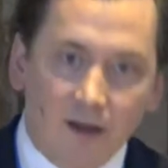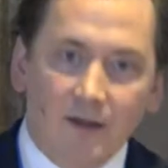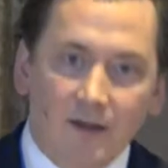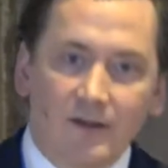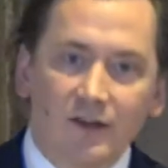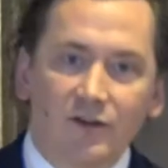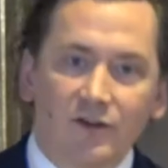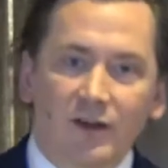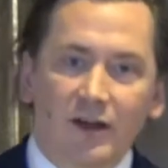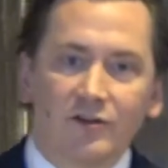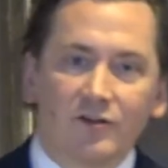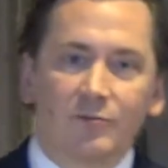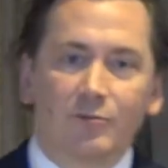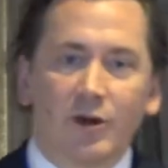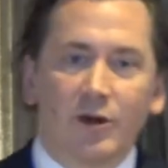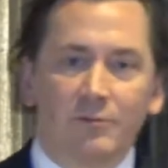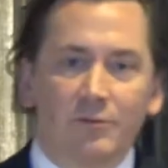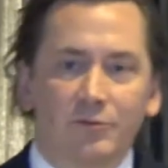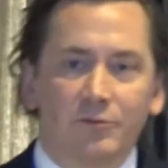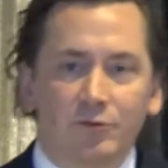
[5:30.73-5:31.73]
These kinds of
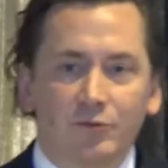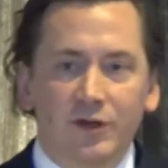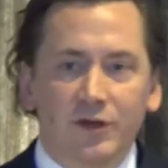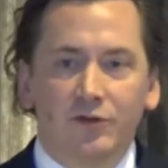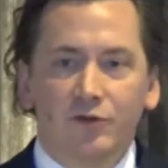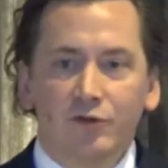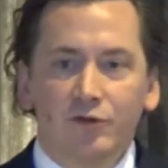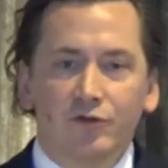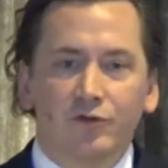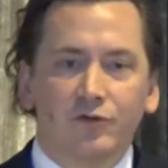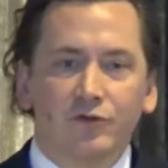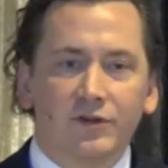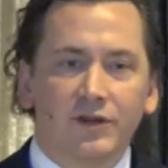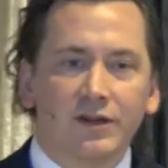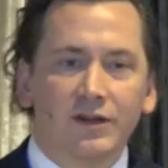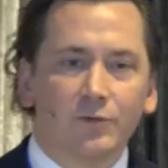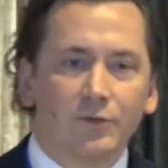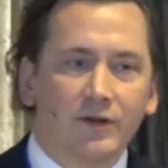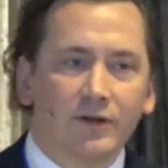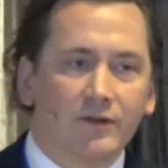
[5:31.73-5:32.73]
problems we are used to
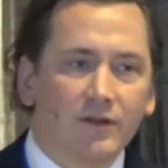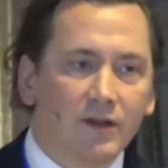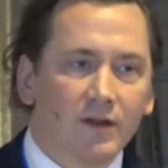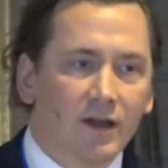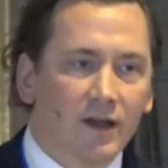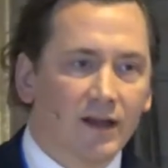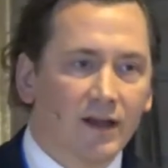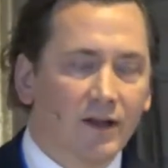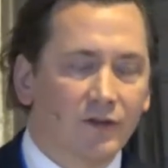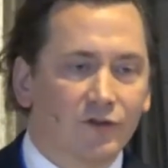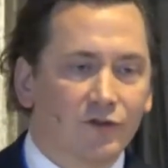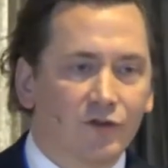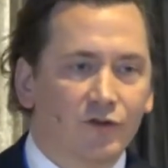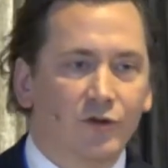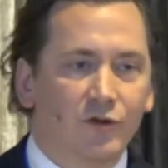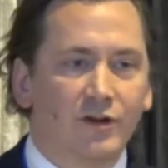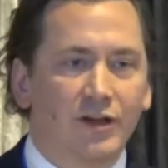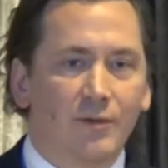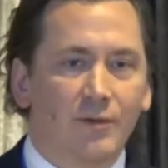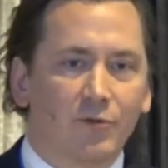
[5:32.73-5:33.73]
dealing with in our
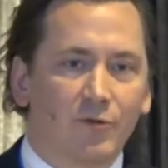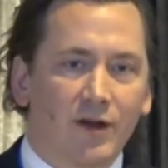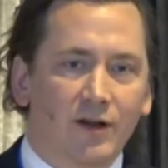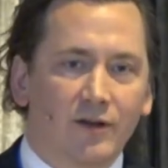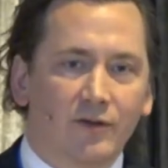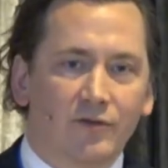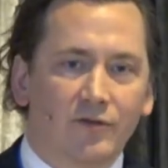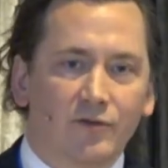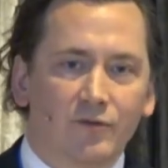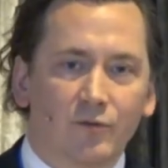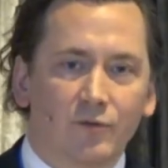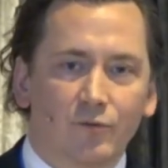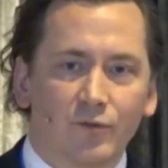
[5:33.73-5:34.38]
security apparatus.